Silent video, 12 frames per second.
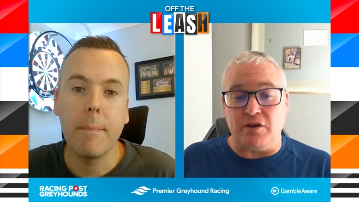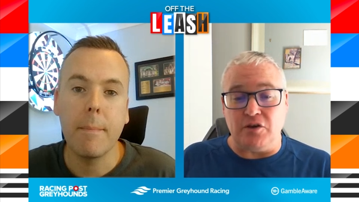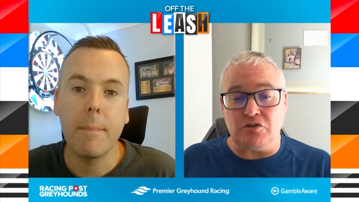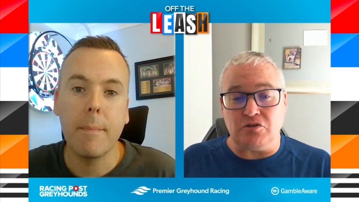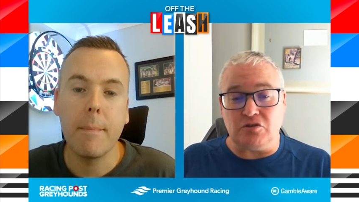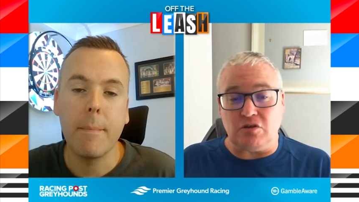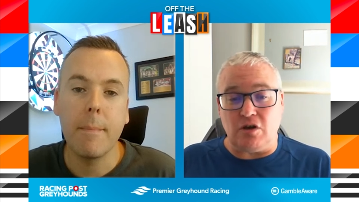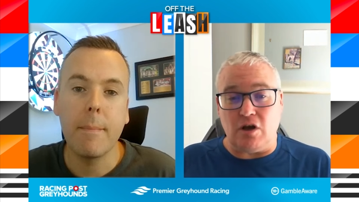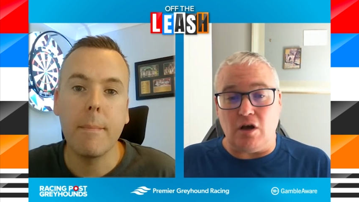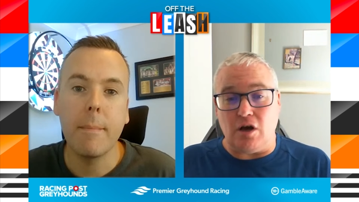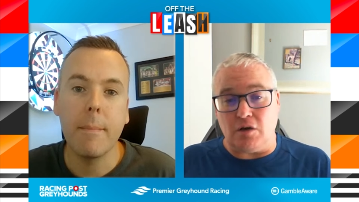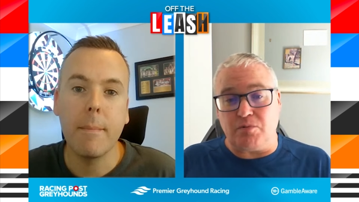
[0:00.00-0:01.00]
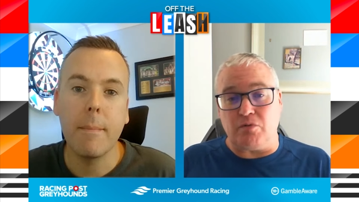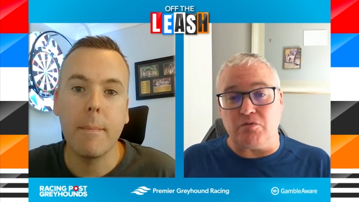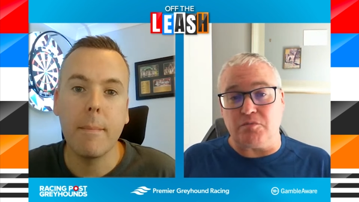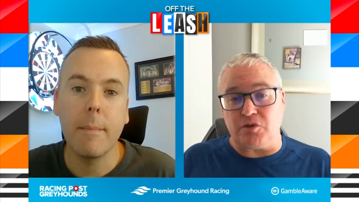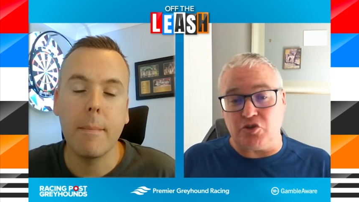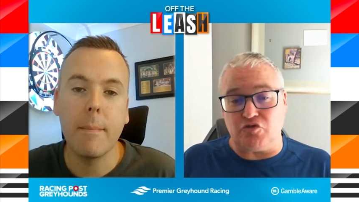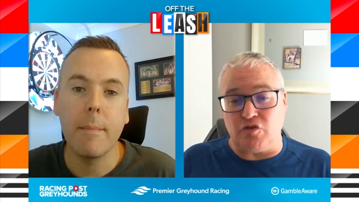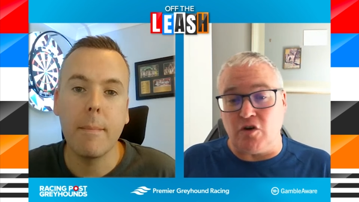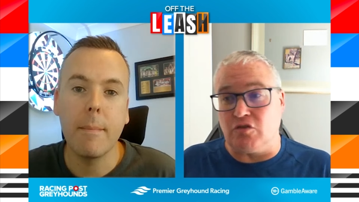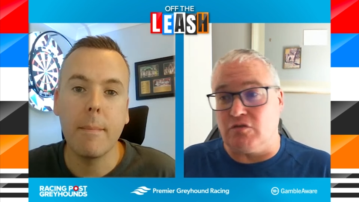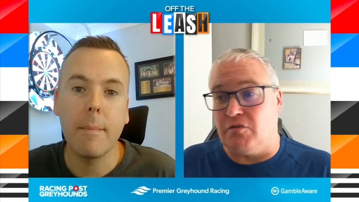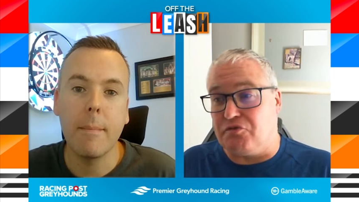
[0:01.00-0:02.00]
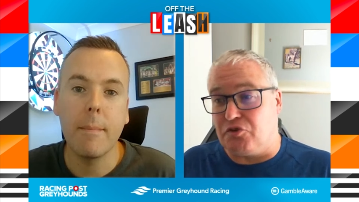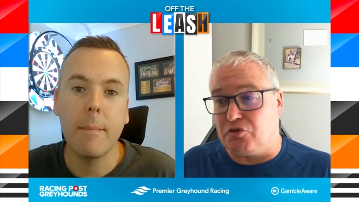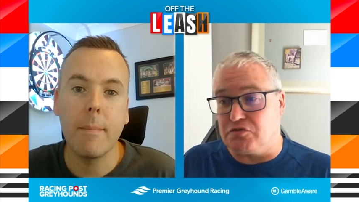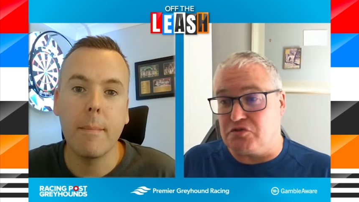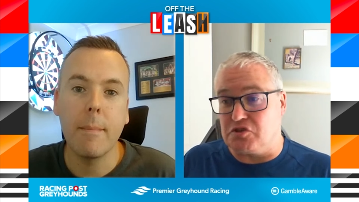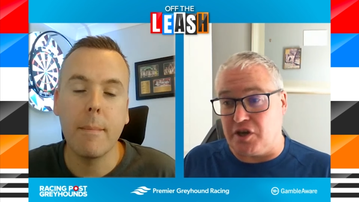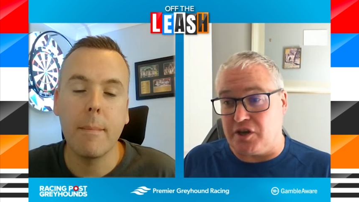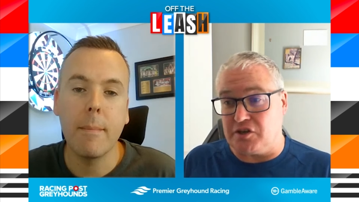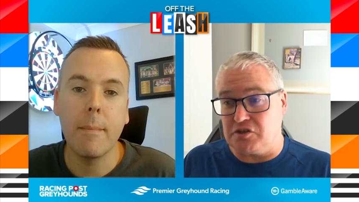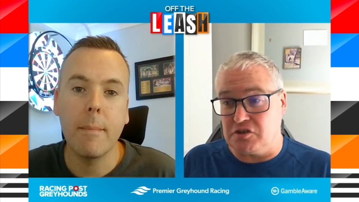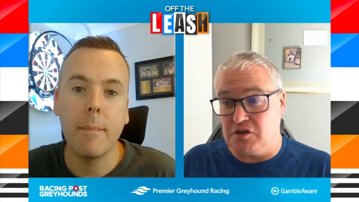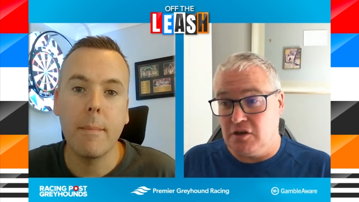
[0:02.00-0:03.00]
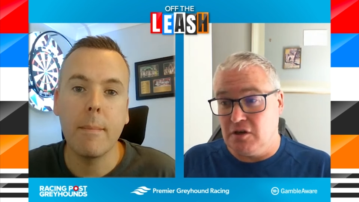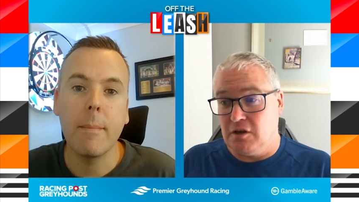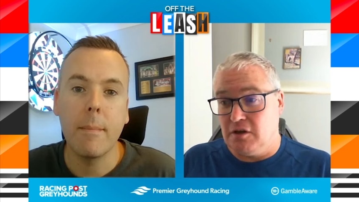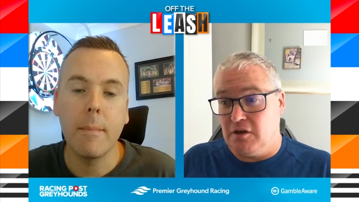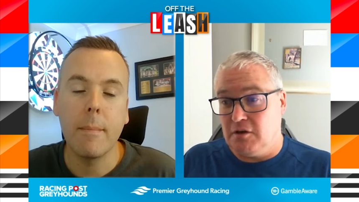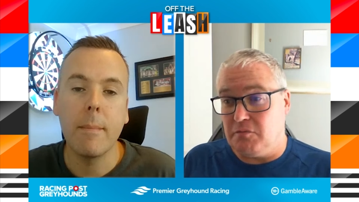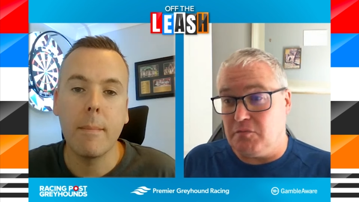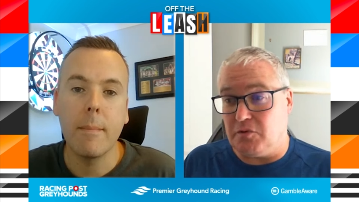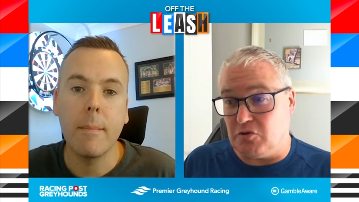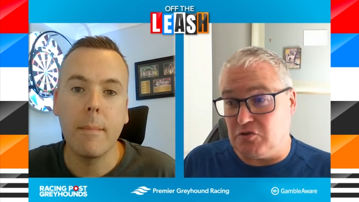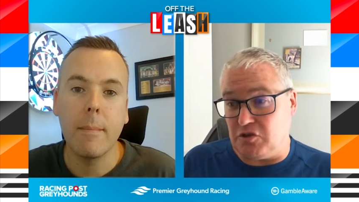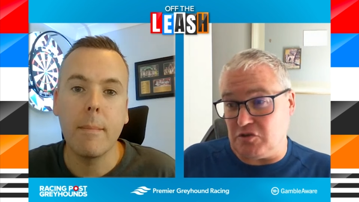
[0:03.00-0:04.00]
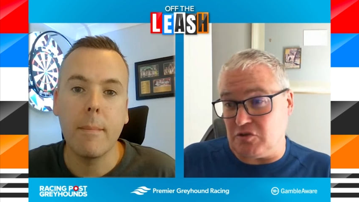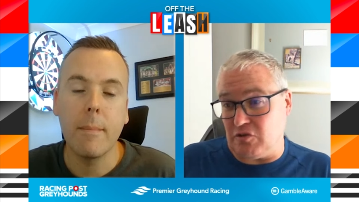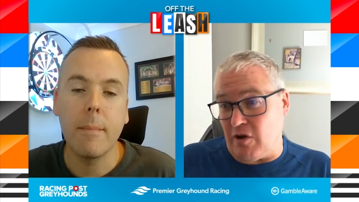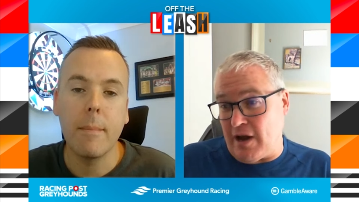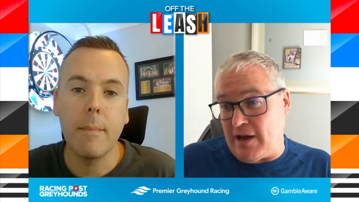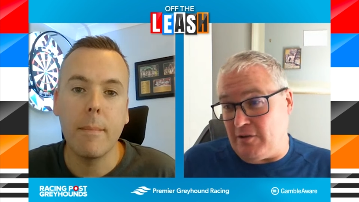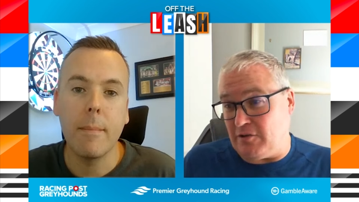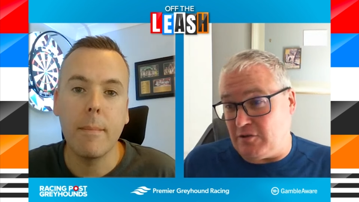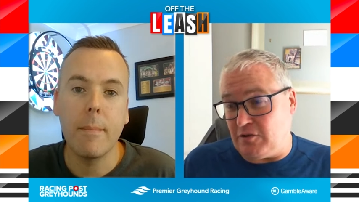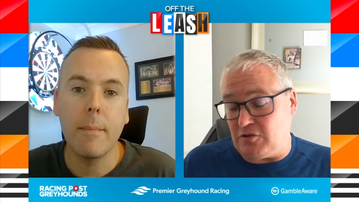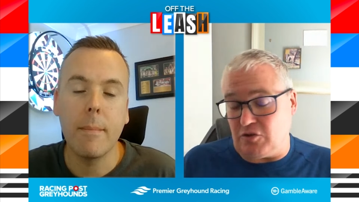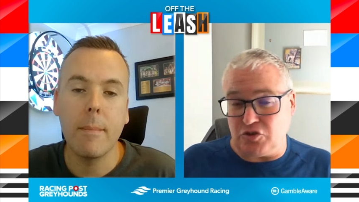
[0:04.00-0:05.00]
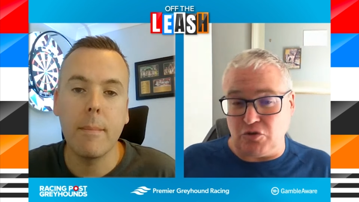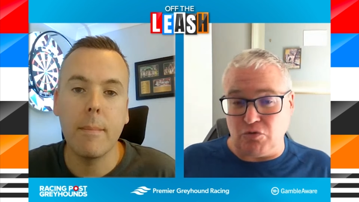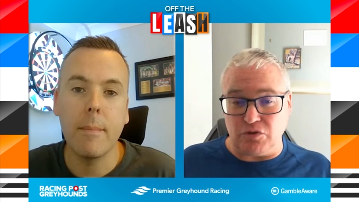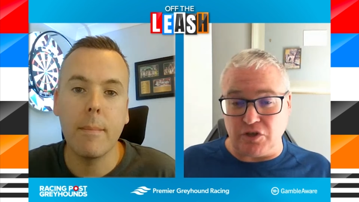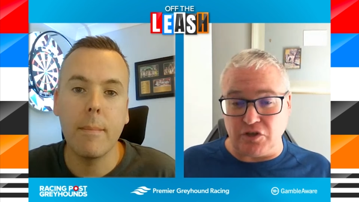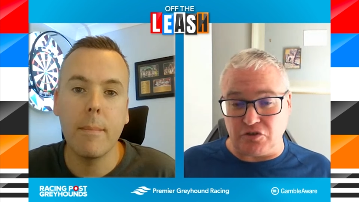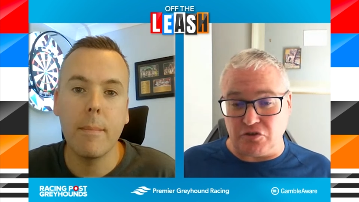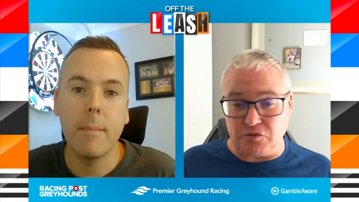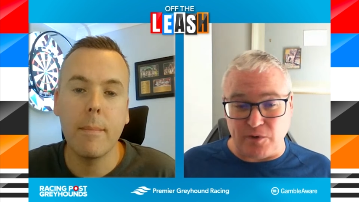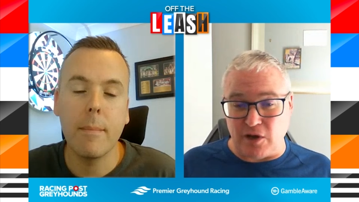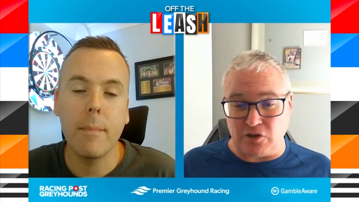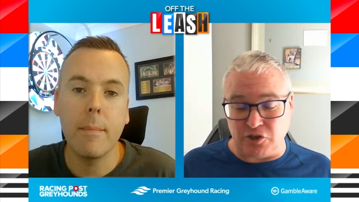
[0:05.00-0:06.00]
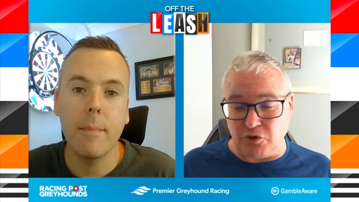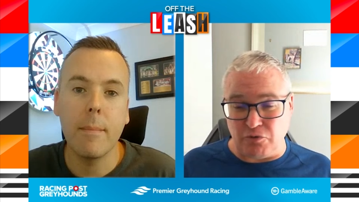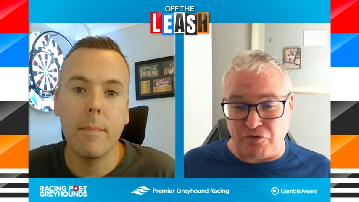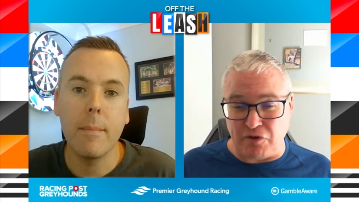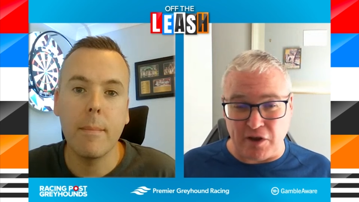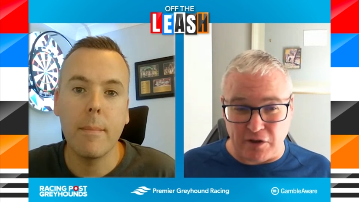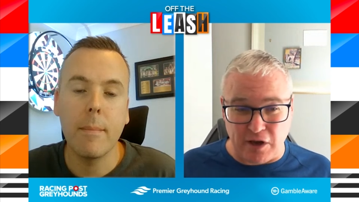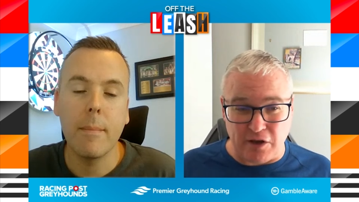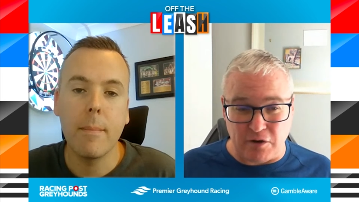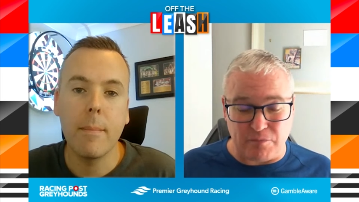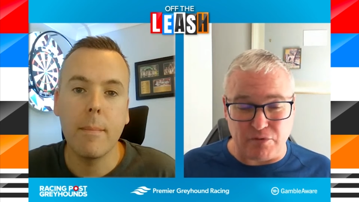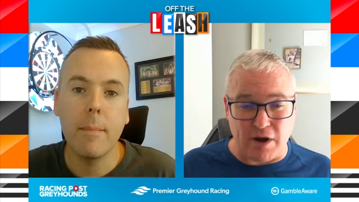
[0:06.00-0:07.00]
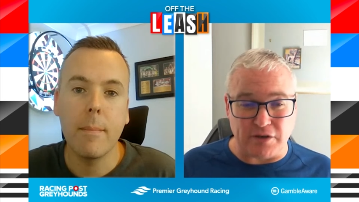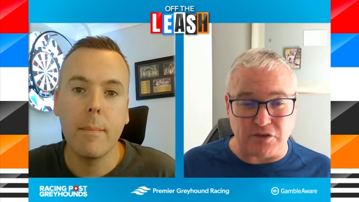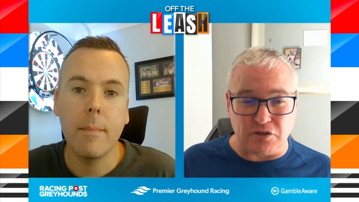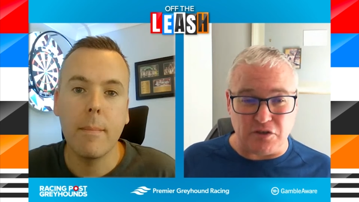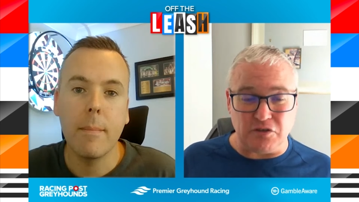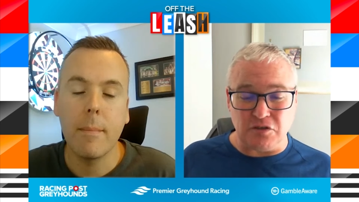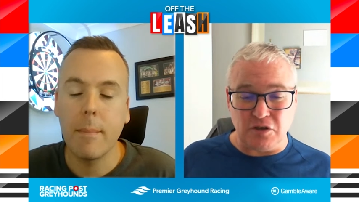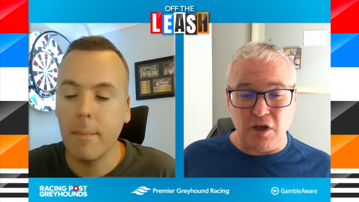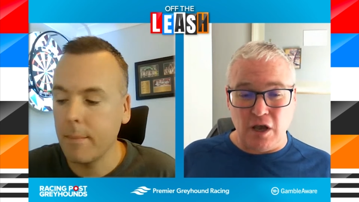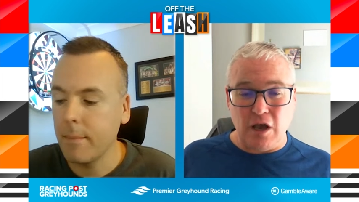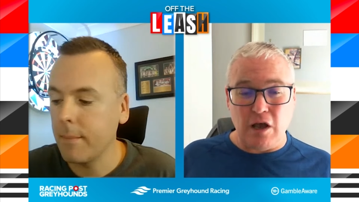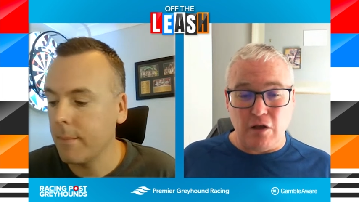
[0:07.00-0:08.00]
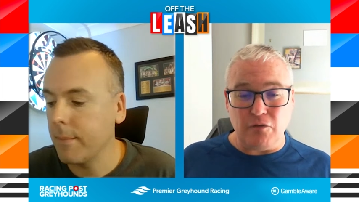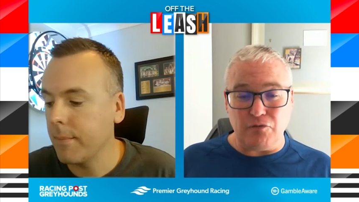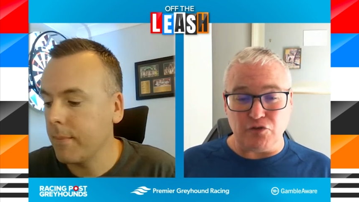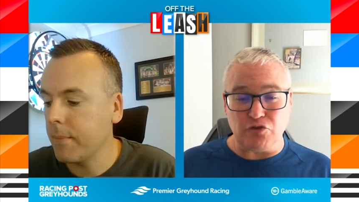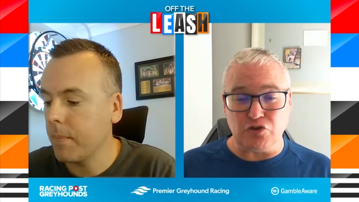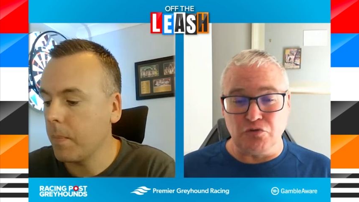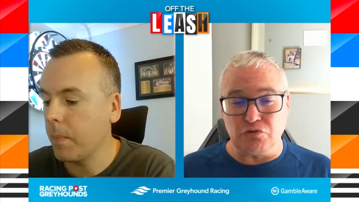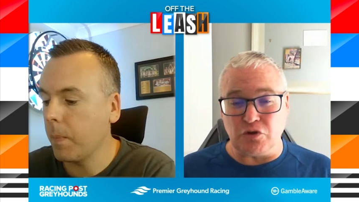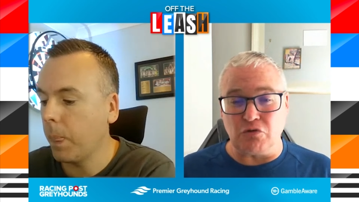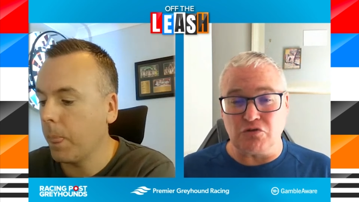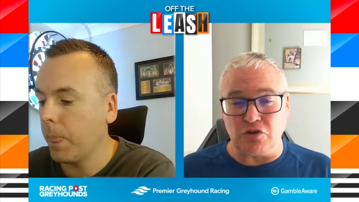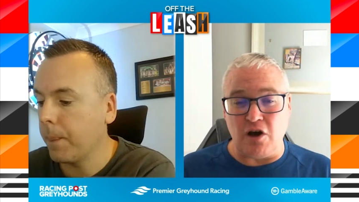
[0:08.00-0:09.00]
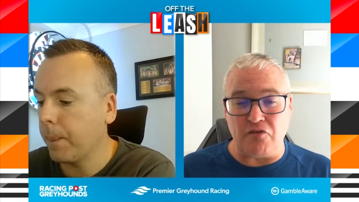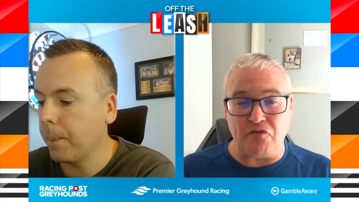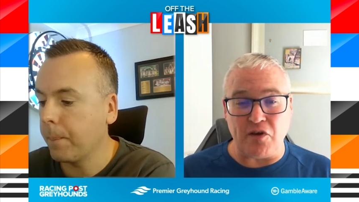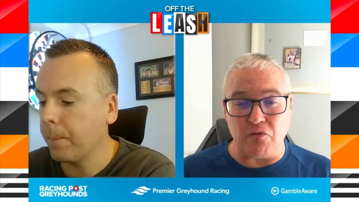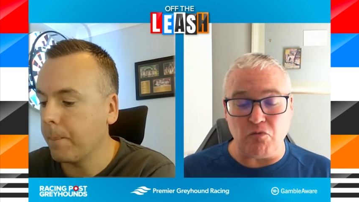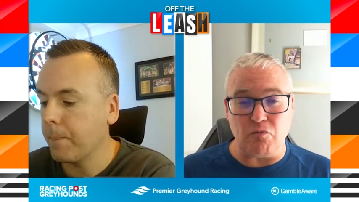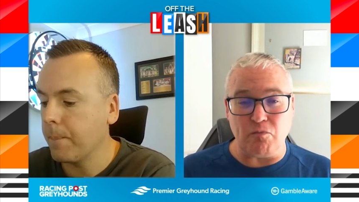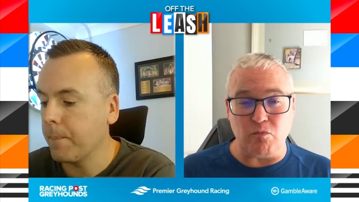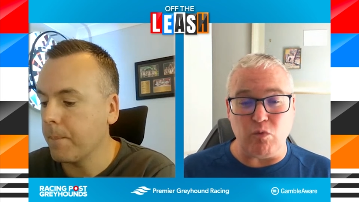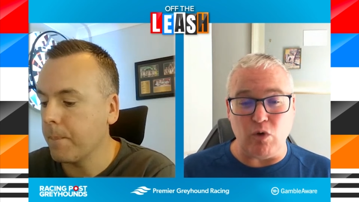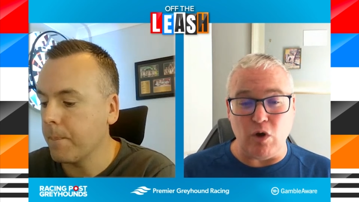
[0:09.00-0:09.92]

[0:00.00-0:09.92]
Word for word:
Speaker 1: meters, I'd probably be stronger on four and six because it's like the, the shorter distance. But I still think at the prices for two dogs that I think will